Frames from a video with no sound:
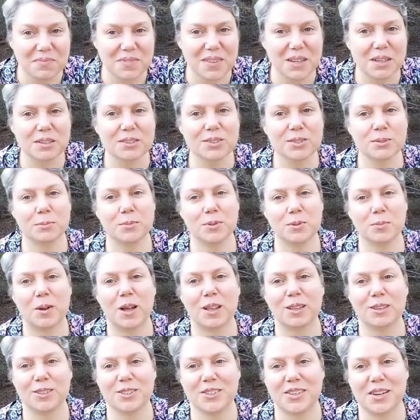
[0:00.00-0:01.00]
There are some
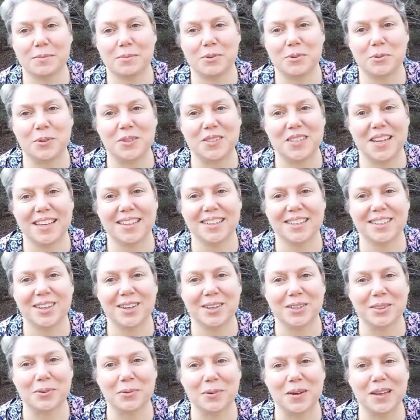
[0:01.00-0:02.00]
smaller steps we'll take
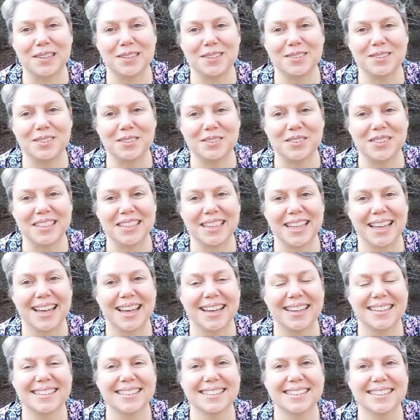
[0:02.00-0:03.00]
along the way to doing
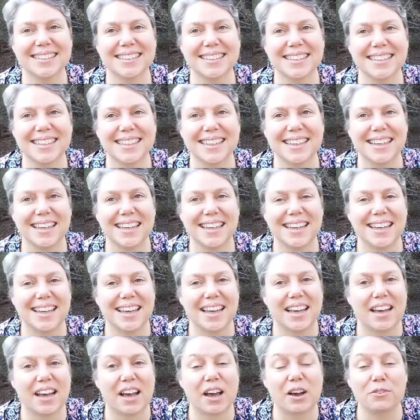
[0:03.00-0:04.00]
that.
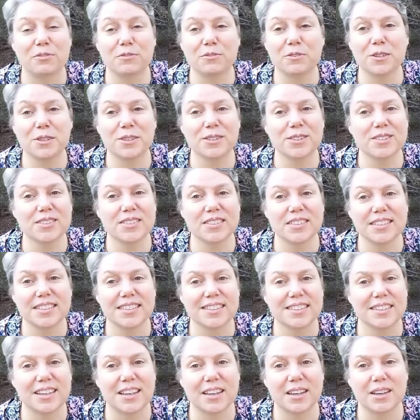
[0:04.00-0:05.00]
First,
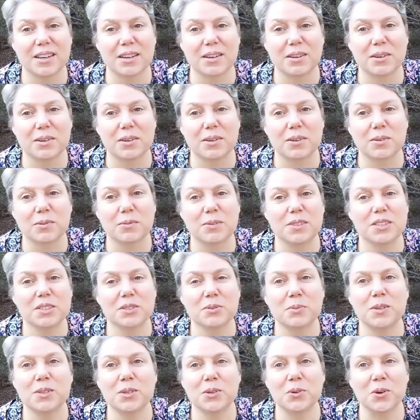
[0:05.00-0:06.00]
we
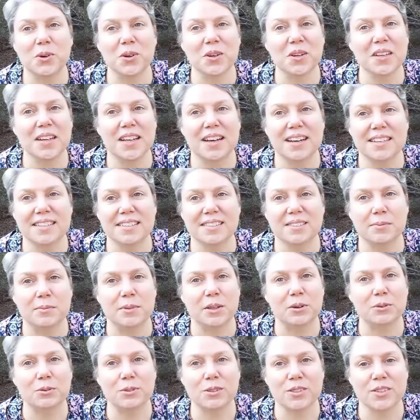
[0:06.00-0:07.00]
just want to organize some
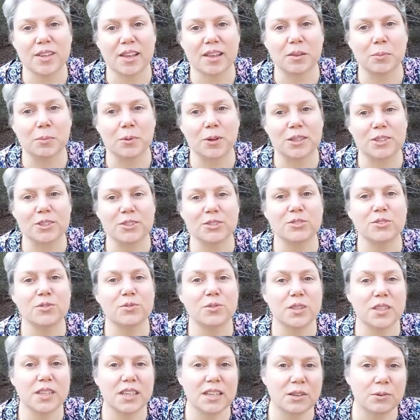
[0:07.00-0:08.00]
local celebrations
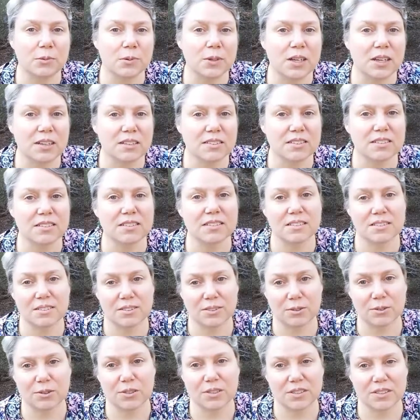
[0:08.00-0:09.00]
for the equinoxes and
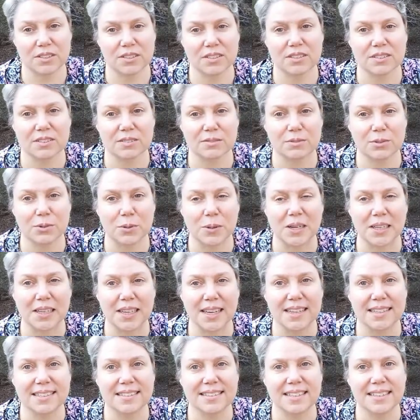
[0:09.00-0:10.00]
solstices of
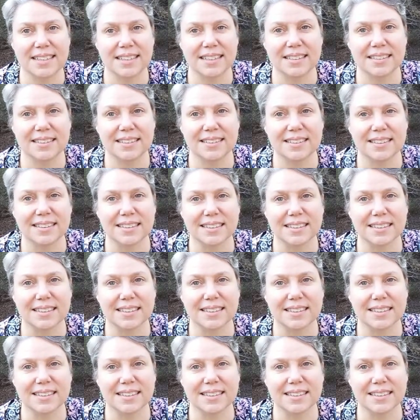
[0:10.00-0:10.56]
2018.